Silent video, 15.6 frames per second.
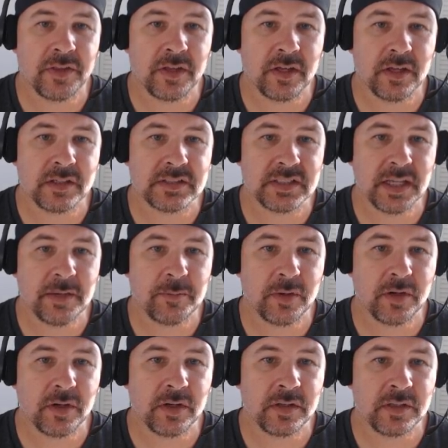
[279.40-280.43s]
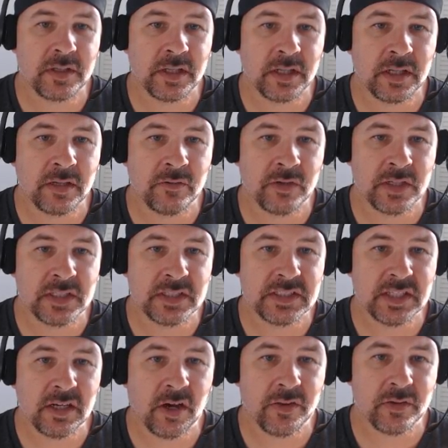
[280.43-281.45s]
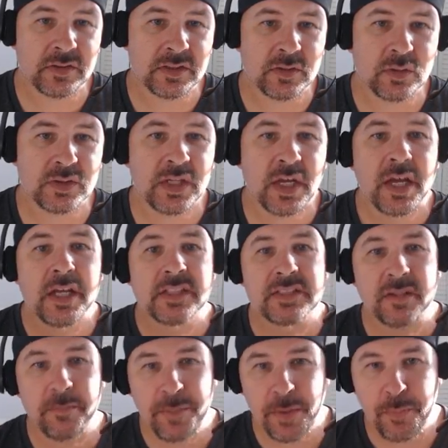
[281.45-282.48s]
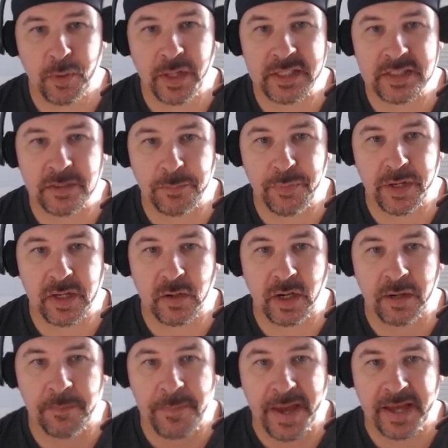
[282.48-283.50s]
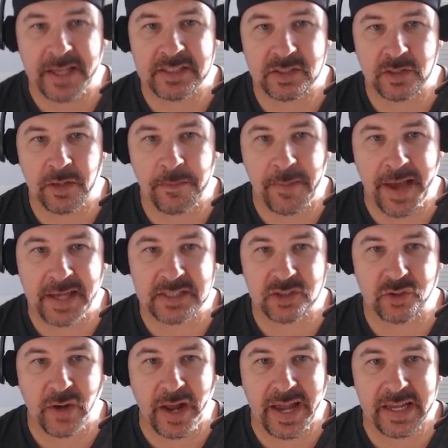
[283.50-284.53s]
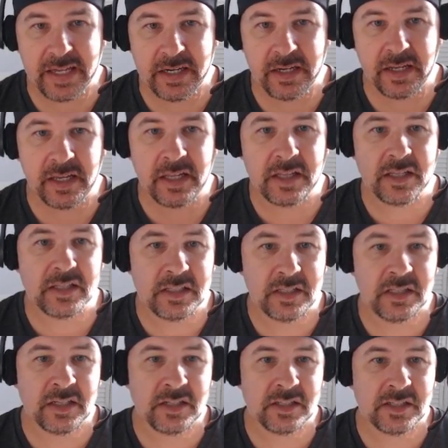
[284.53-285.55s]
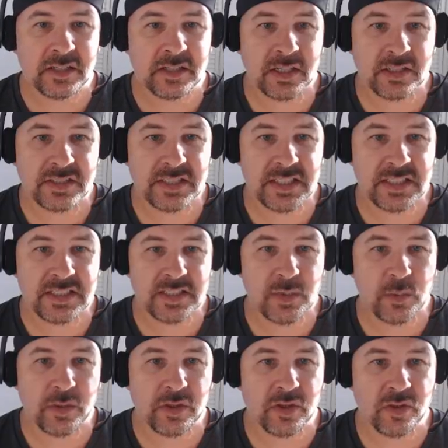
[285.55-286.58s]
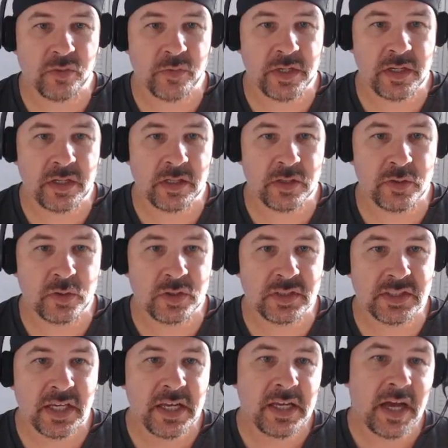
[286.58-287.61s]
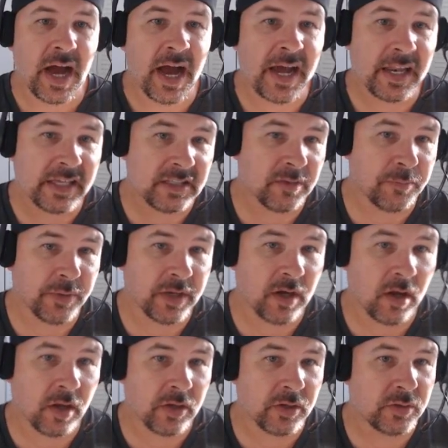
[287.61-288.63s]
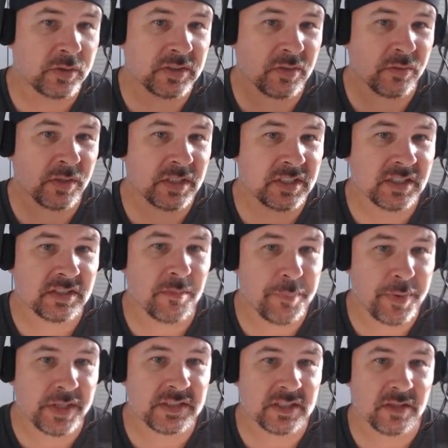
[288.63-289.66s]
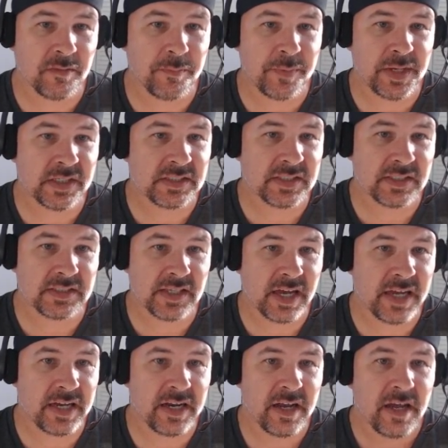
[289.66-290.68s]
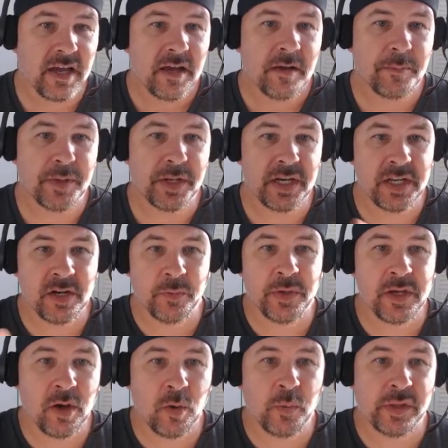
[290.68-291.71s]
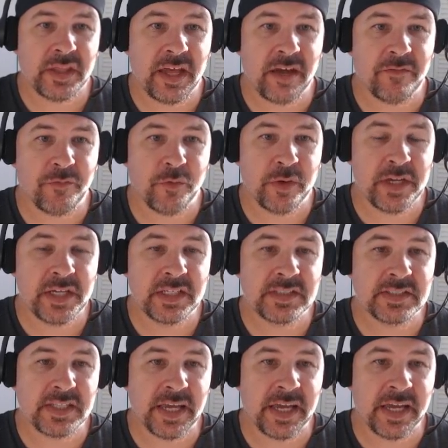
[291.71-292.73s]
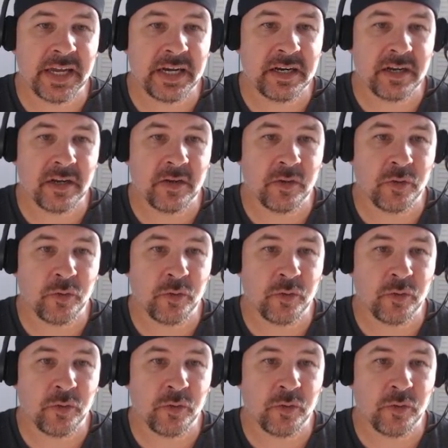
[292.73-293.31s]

slammer releasing all those loons. Some people like to bring a max dragon in their CC with 3 loons. I like to bring all loons. It really just depends on the base design. But here we go with that freeze and I